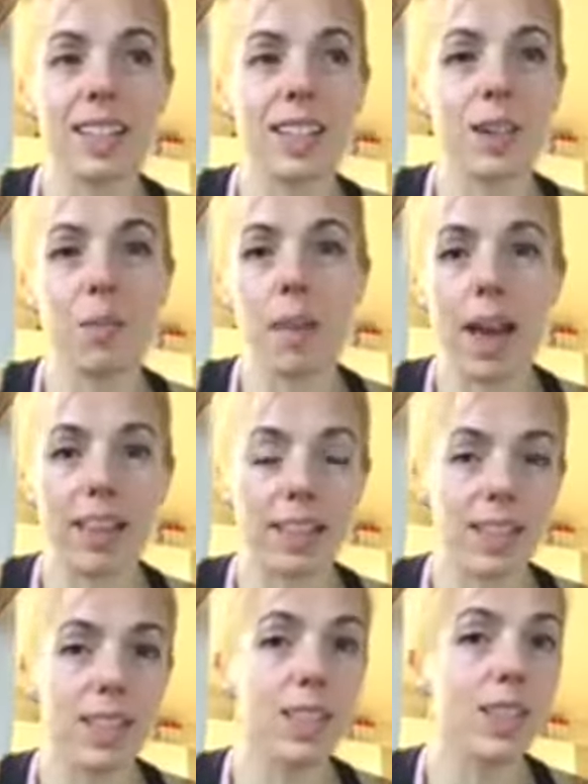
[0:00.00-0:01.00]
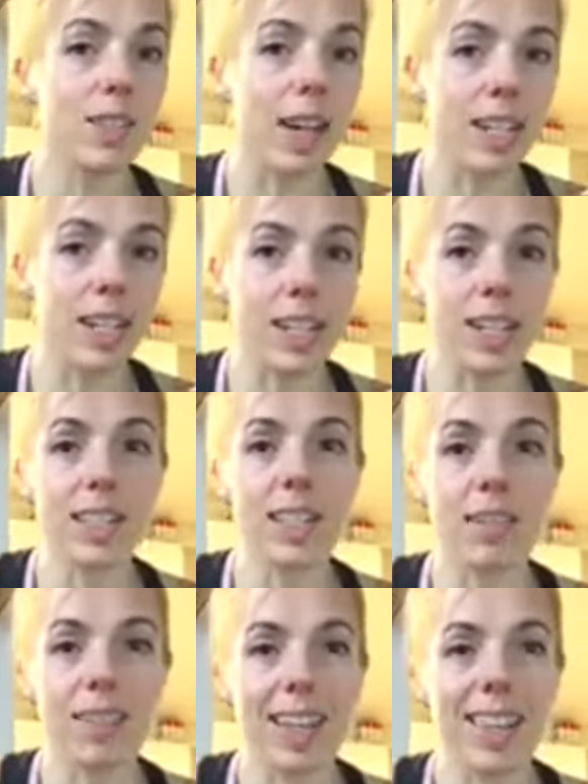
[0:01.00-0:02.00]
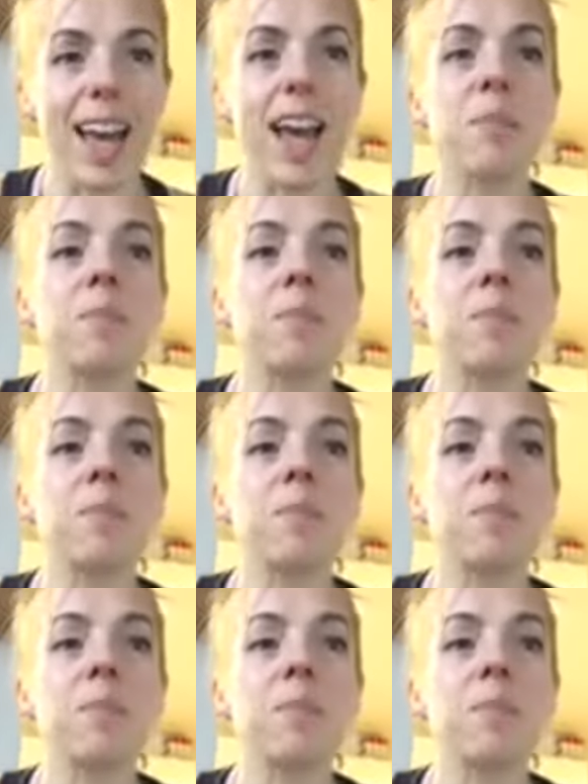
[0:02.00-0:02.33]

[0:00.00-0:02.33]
you know, balance and stretching and stuff like that.